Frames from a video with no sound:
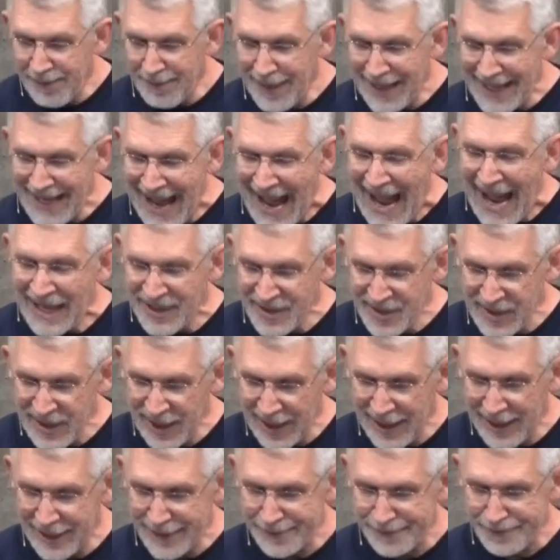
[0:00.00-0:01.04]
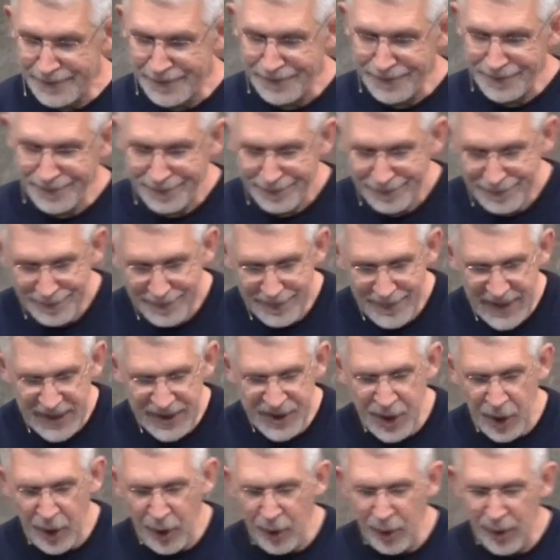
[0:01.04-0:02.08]
Manasseh.
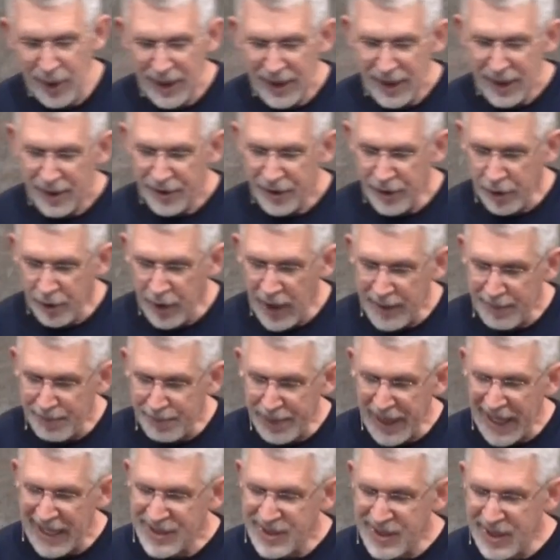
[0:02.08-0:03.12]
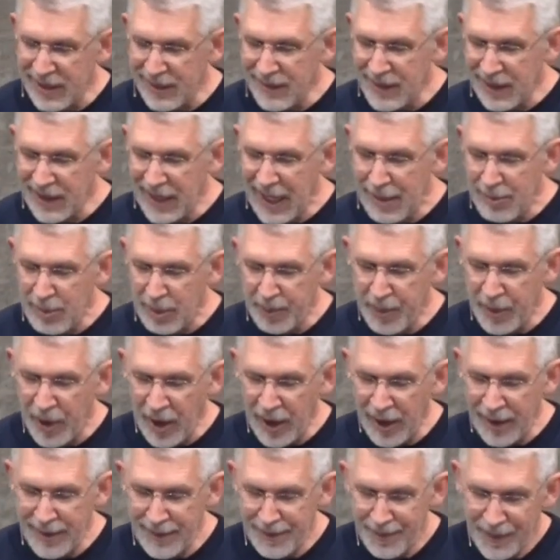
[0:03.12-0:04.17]
So, the great blessing that came
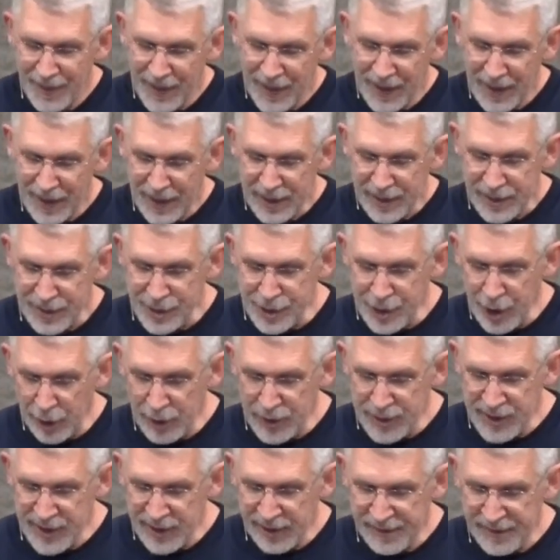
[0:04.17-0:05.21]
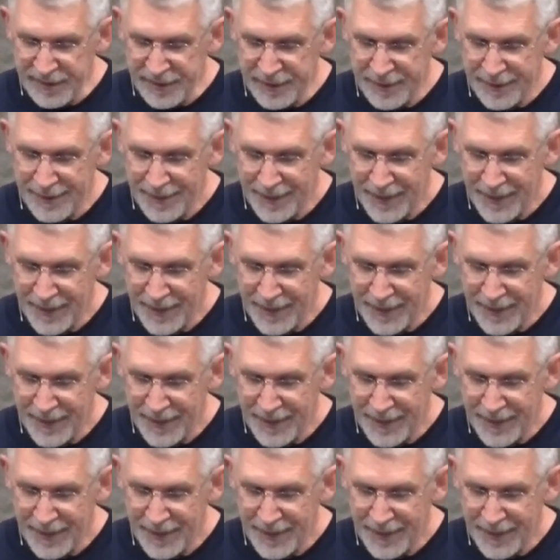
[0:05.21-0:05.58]
upon Joseph.